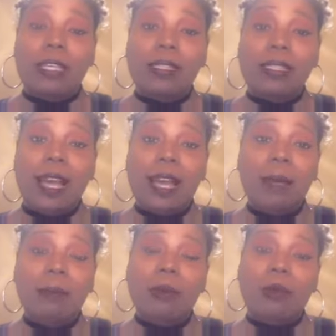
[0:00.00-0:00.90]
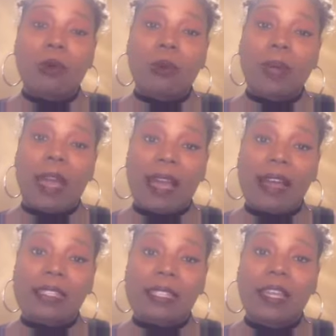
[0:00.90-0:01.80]
because time will go
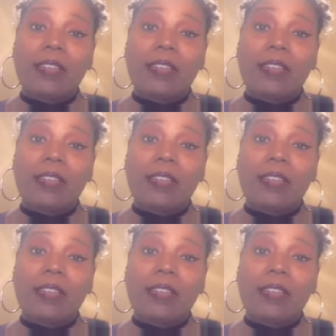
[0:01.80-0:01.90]
past,